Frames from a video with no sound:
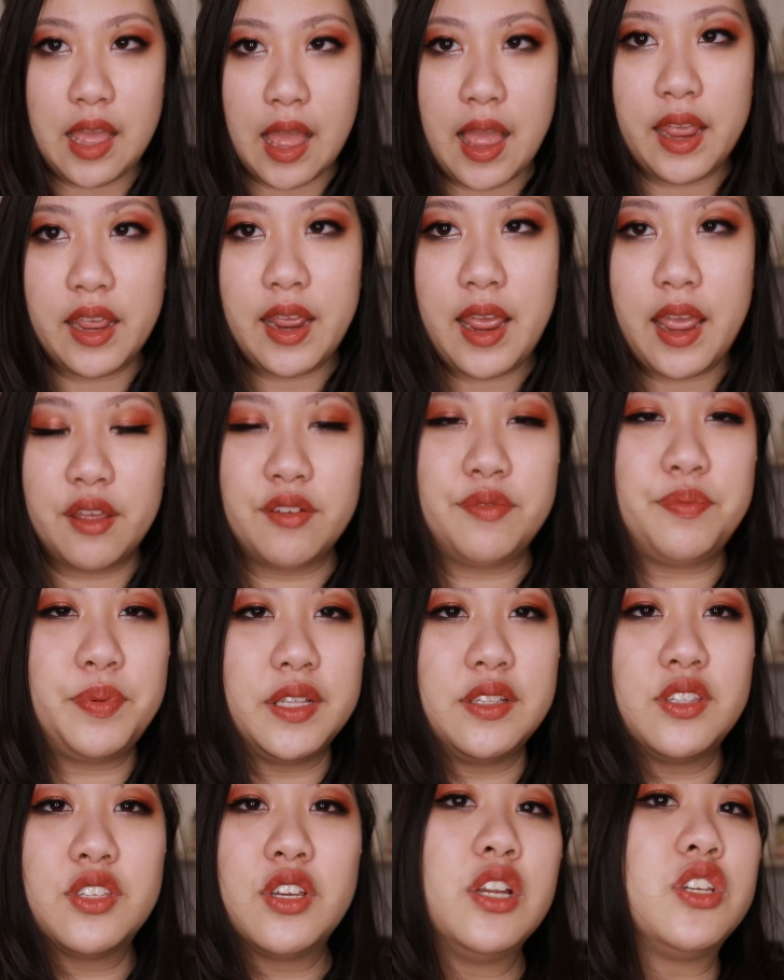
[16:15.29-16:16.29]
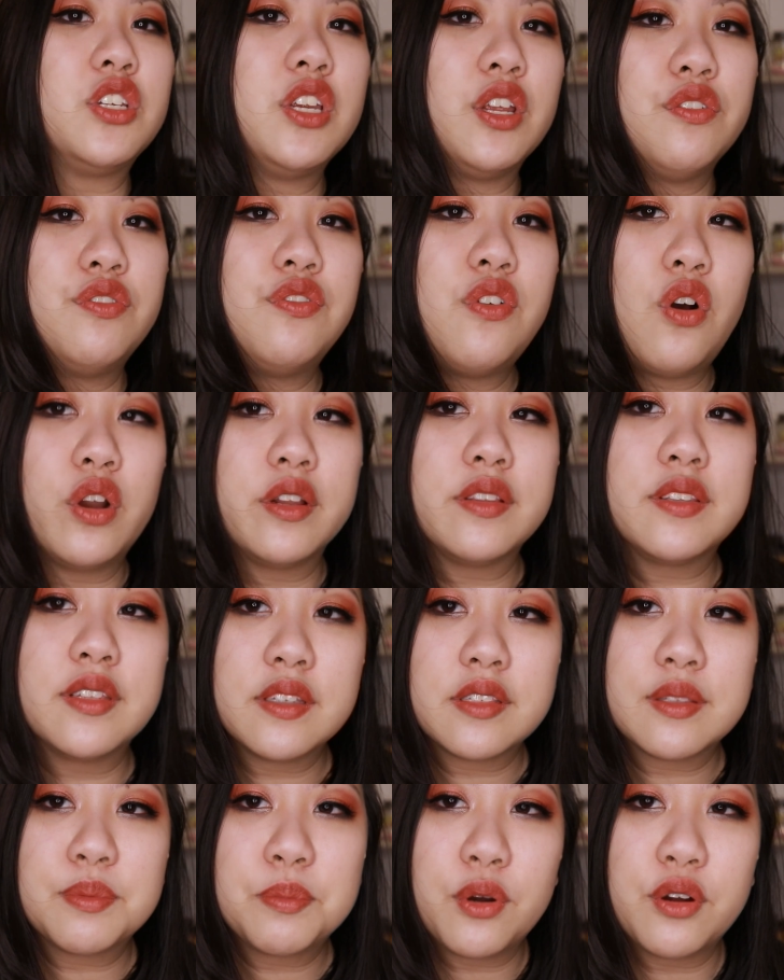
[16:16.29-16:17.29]
I have been searching for
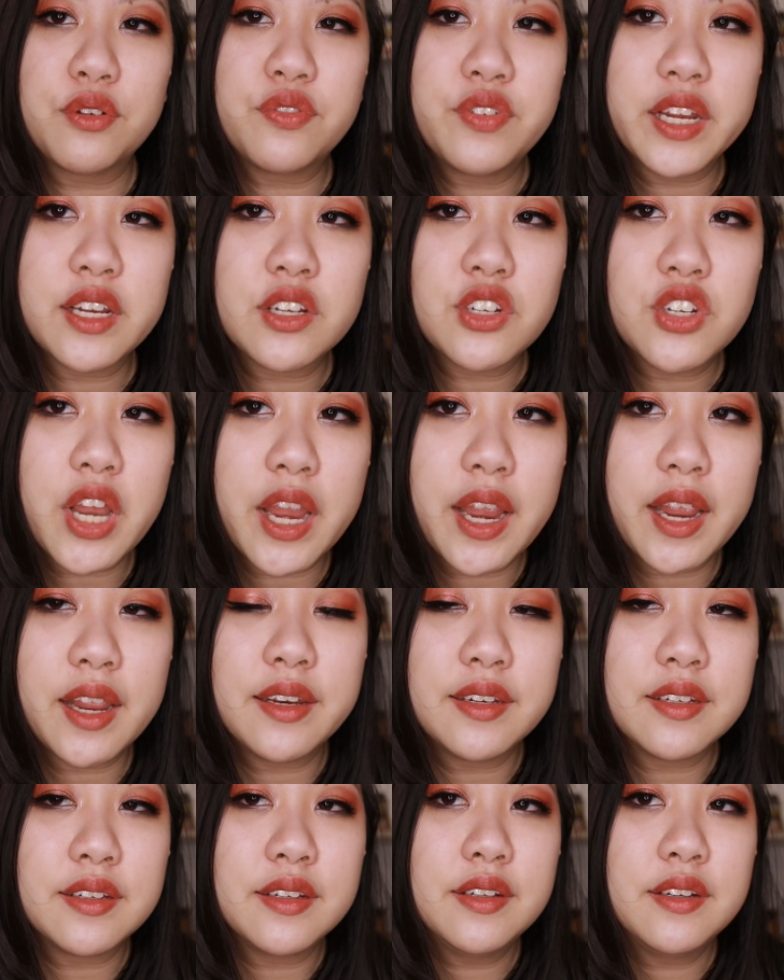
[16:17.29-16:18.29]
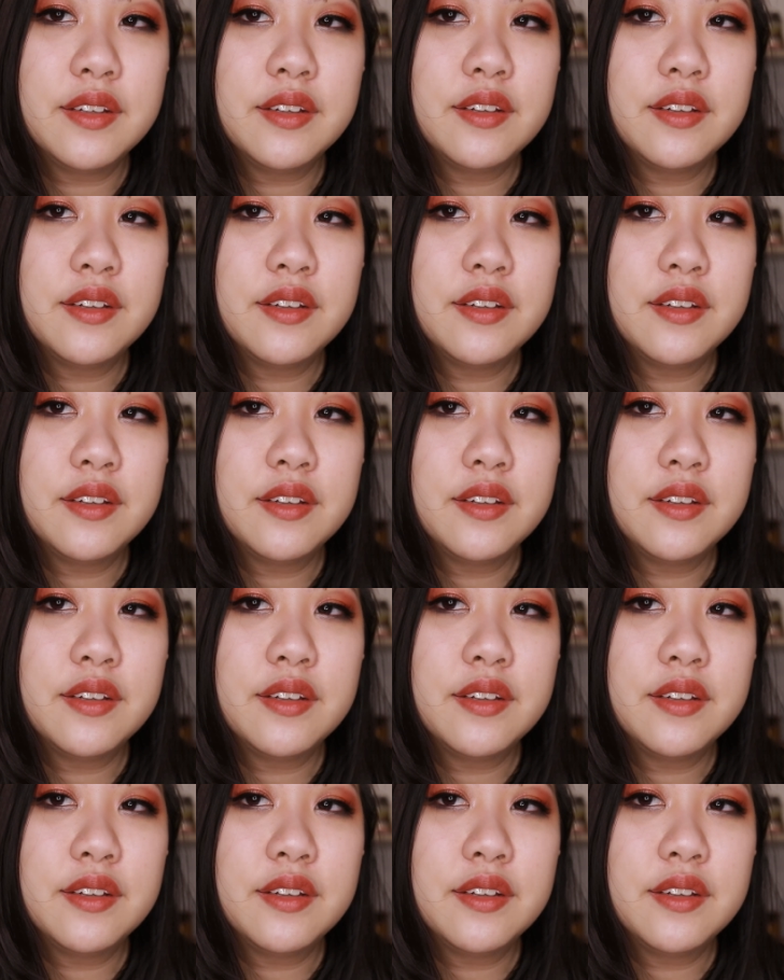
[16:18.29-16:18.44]
this perfect shade